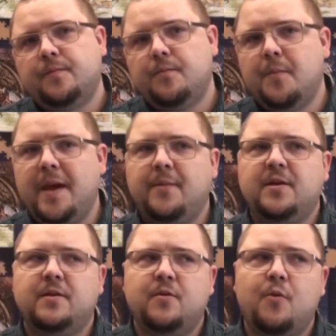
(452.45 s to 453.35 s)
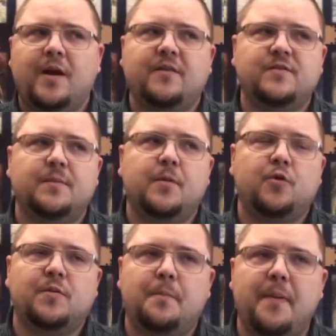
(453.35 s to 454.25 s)
maybe one of the
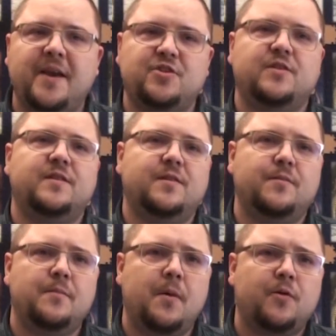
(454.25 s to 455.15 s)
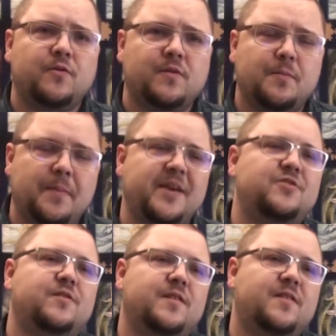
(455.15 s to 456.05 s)
most passionate, most
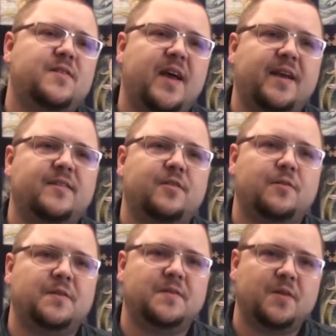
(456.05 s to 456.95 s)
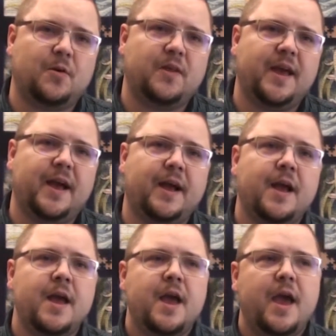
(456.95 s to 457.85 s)
passionate signs of the zodiac,
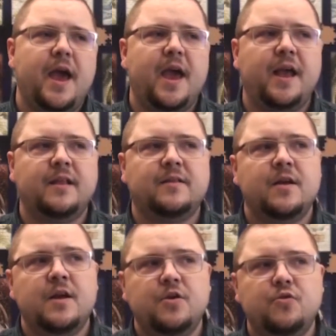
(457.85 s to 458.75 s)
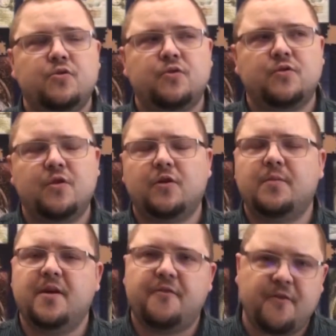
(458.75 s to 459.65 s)
and you should not
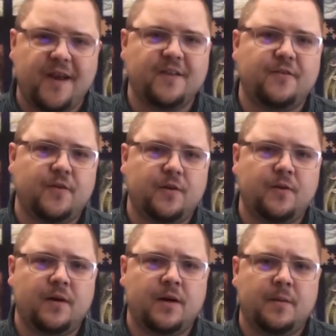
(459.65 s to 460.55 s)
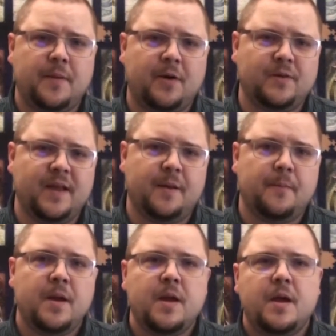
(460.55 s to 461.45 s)
be afraid for, uh, about
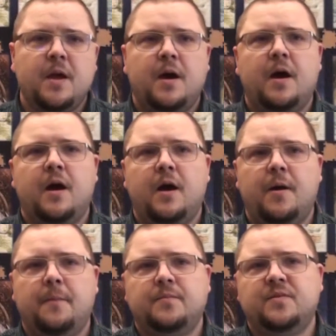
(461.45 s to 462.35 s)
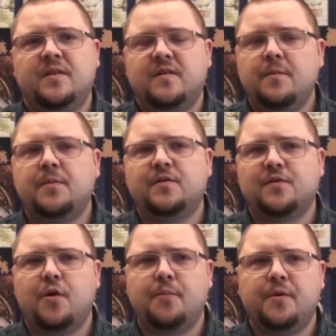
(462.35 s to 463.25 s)
them. Uh, the symbol
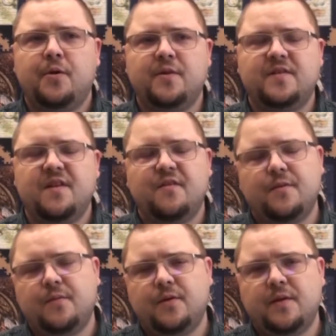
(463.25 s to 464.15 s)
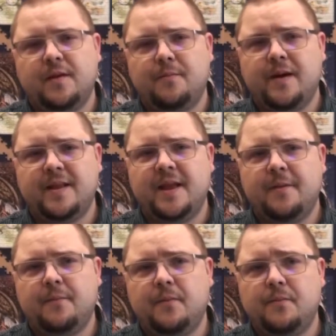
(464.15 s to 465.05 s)
Scorpio is given by, the, by
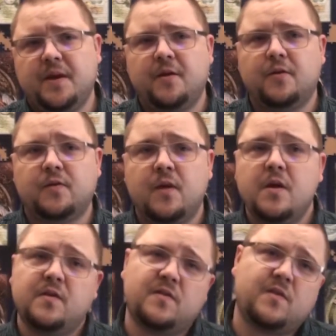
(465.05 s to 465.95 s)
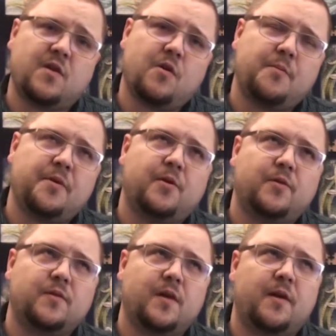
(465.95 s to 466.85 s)
them because
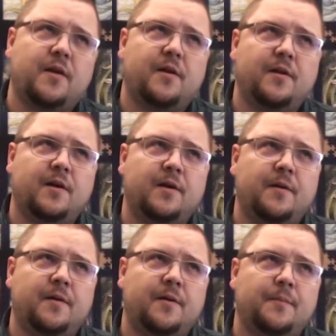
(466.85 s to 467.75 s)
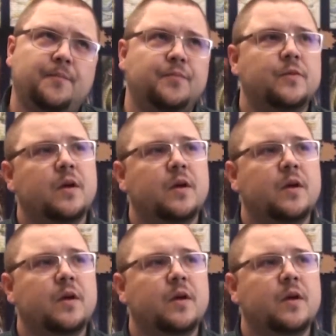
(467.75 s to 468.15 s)
Scorpios are, um,